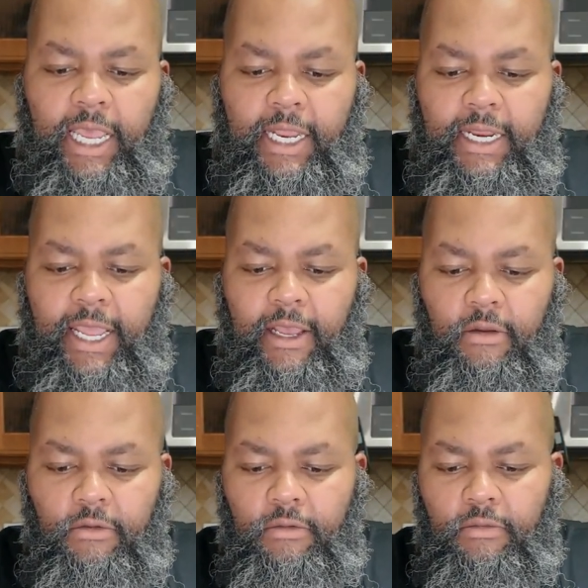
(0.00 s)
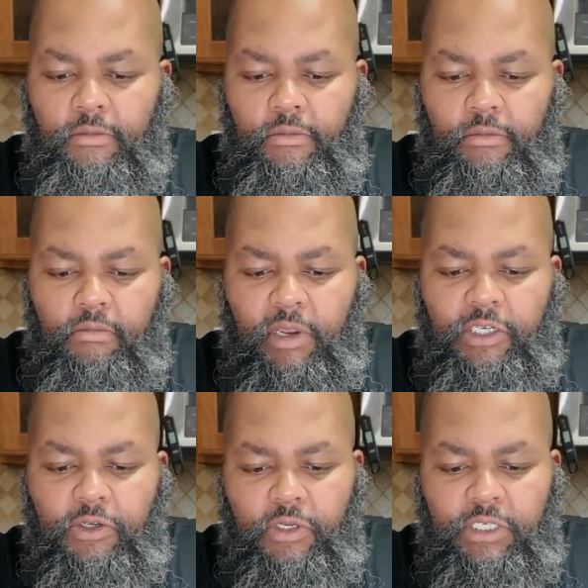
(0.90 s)
and down.
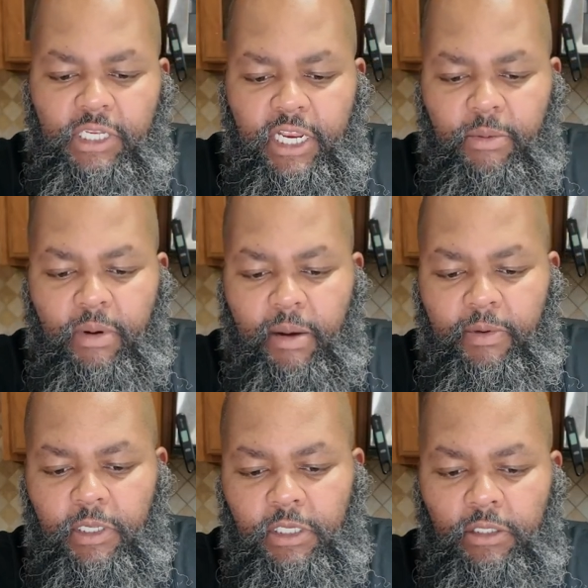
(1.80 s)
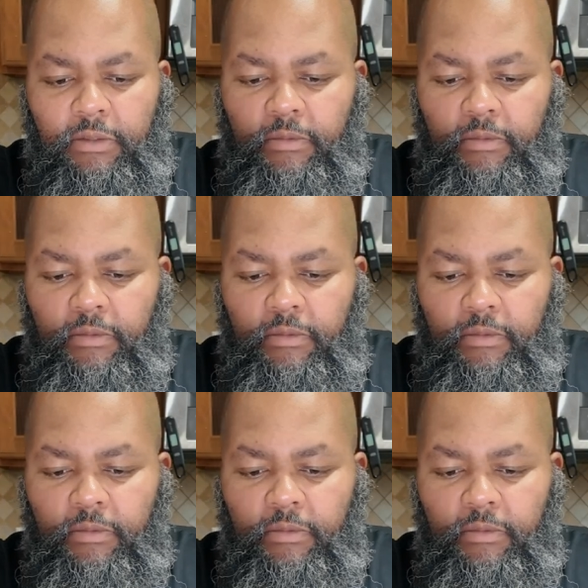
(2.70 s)
Make sure it's seated properly.